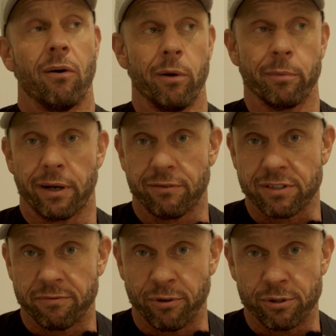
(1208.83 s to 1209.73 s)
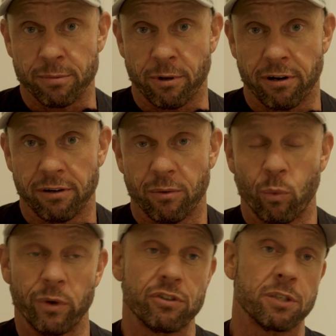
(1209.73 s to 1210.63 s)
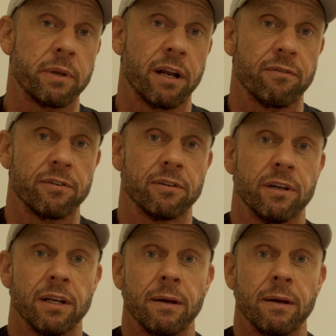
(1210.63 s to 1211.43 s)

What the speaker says: I'm gonna have some food tomorrow. We've just been out for,